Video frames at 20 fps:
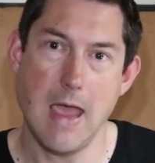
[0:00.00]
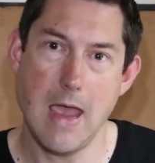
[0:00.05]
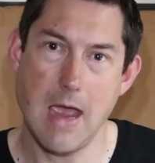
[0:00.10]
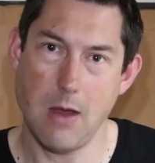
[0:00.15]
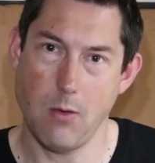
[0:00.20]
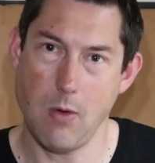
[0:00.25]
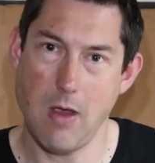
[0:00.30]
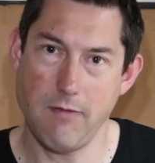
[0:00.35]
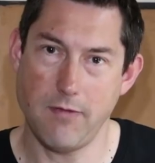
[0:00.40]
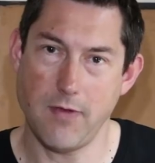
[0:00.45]

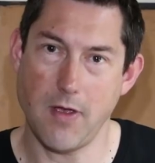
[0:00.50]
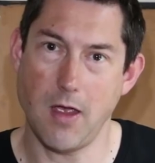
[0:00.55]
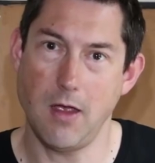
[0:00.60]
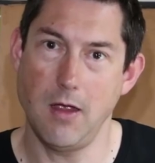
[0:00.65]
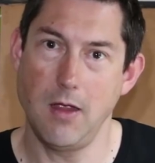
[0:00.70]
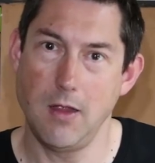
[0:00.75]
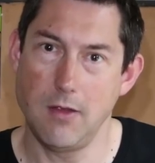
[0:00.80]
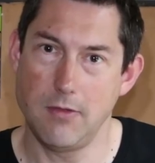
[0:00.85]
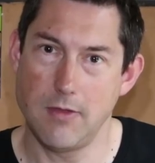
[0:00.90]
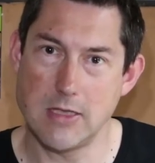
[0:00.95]

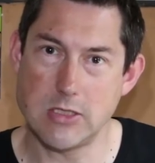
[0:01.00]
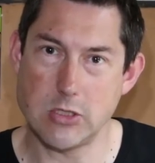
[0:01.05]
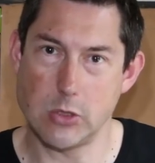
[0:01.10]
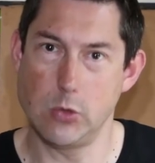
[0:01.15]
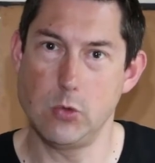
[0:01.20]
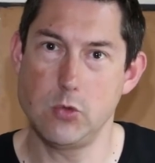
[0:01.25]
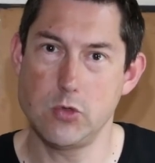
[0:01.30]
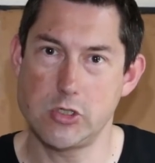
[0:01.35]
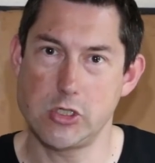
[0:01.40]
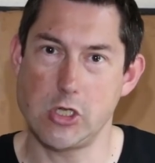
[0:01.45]
However, there's
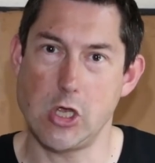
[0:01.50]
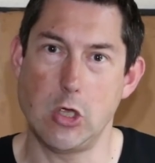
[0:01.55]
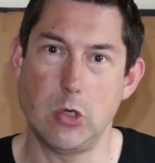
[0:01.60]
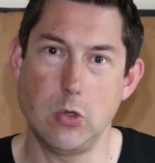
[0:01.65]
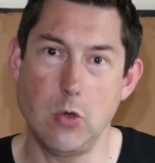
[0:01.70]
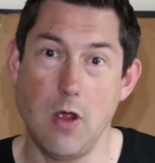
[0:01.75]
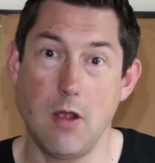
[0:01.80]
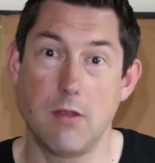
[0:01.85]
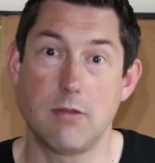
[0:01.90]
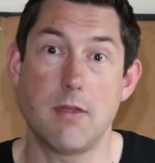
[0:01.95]

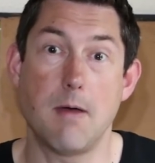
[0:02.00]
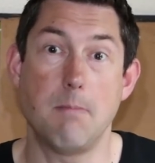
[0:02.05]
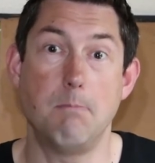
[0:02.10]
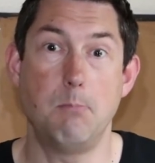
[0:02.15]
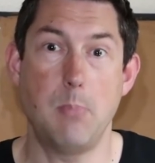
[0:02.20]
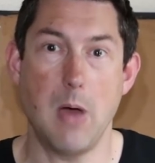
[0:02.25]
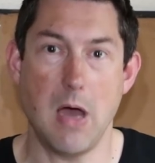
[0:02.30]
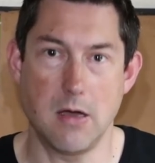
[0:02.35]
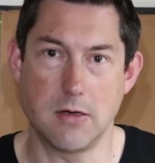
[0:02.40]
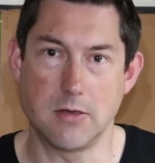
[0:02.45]
also the
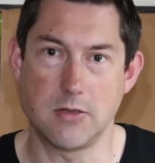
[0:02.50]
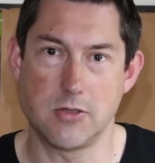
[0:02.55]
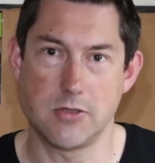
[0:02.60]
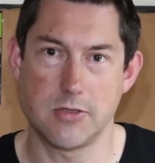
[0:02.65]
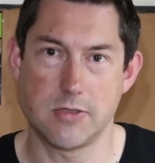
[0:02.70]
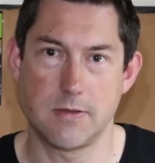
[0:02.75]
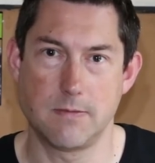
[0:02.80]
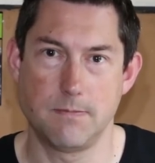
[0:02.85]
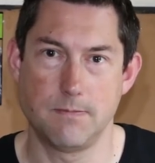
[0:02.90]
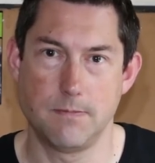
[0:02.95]

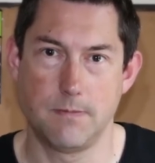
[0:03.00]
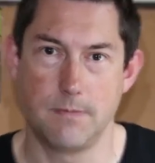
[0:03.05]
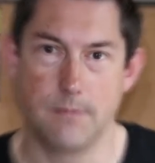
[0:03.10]
bugs.